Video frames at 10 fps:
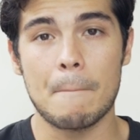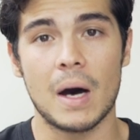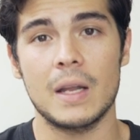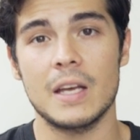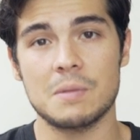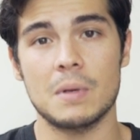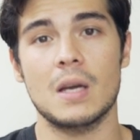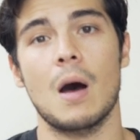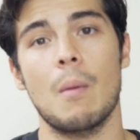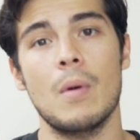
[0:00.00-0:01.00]
body has
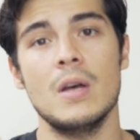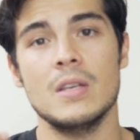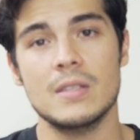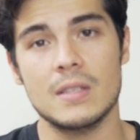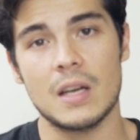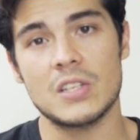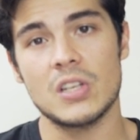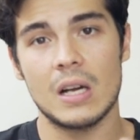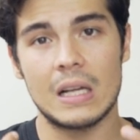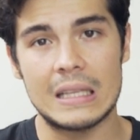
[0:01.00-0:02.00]
become
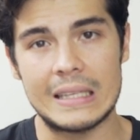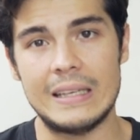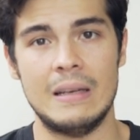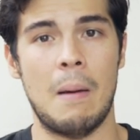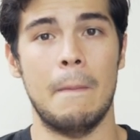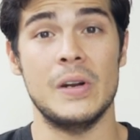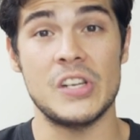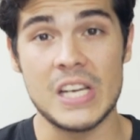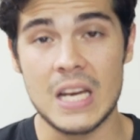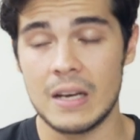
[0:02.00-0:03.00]
such a clean
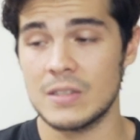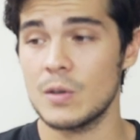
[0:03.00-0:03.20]
machine.